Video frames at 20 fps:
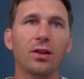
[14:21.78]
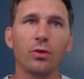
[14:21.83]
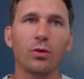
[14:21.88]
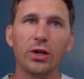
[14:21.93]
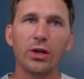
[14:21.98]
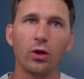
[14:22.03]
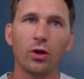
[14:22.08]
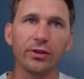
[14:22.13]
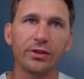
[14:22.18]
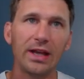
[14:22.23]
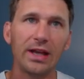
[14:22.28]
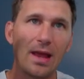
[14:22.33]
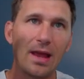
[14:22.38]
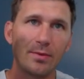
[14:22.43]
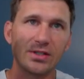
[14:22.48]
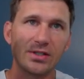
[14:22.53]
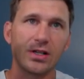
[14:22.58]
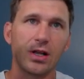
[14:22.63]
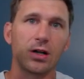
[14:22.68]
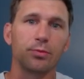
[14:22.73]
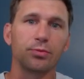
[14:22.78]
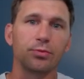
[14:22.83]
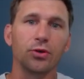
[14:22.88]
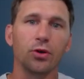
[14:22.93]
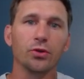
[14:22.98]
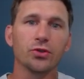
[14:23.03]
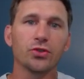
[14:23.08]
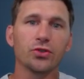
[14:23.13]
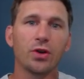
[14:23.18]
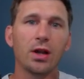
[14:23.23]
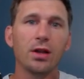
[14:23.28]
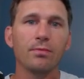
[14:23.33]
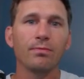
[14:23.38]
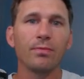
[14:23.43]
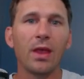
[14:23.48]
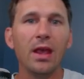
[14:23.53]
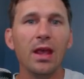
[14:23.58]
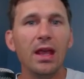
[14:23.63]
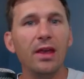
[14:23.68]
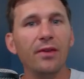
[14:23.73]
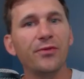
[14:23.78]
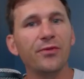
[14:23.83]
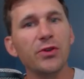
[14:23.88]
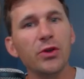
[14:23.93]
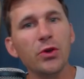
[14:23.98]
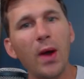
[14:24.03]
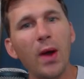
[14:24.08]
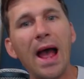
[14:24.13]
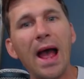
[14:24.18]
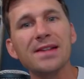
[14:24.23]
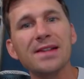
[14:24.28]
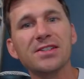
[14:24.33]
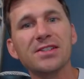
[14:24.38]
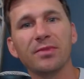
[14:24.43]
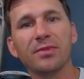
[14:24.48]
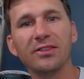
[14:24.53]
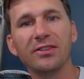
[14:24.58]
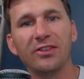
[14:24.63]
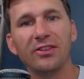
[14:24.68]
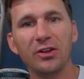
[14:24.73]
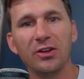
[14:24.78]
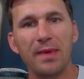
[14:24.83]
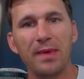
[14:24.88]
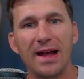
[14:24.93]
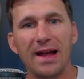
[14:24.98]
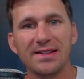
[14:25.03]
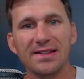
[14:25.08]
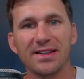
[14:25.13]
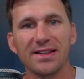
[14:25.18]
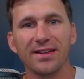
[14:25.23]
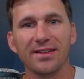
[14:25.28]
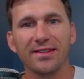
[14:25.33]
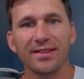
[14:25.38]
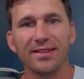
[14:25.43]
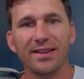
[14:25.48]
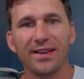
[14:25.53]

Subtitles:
call it the Amazon approach, right? If you add something to your basket